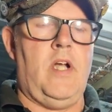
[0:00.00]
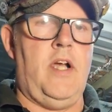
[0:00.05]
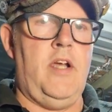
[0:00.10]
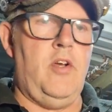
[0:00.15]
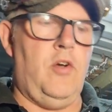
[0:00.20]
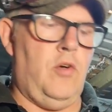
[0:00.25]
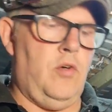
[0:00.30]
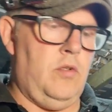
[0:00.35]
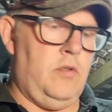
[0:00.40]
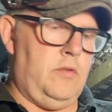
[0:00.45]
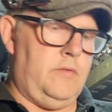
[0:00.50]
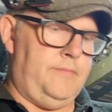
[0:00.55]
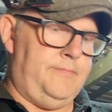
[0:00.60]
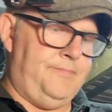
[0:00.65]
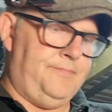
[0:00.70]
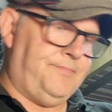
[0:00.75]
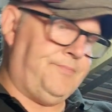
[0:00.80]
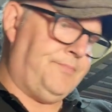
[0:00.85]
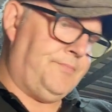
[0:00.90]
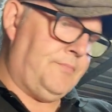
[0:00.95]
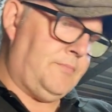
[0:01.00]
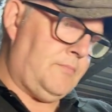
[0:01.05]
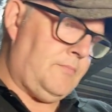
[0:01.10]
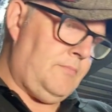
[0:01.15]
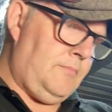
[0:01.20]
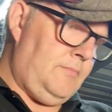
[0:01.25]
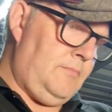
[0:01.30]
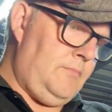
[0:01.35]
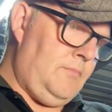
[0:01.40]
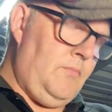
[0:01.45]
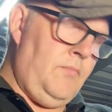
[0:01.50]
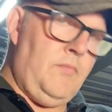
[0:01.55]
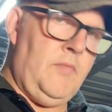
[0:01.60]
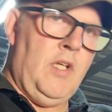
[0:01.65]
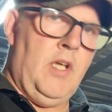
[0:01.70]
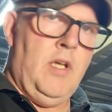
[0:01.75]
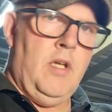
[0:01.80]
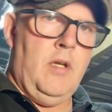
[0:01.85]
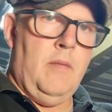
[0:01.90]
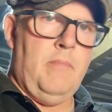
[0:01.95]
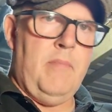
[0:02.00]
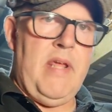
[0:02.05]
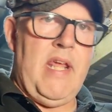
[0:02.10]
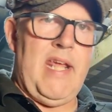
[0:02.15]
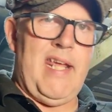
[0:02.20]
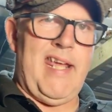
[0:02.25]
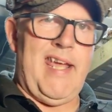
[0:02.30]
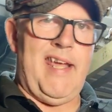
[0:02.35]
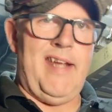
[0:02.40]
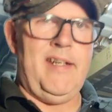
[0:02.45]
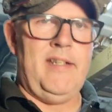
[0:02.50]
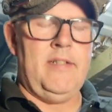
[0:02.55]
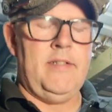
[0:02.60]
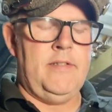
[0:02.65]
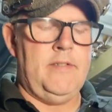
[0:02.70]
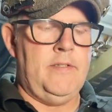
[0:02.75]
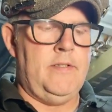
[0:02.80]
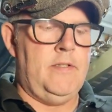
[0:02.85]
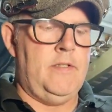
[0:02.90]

Hi all, me again.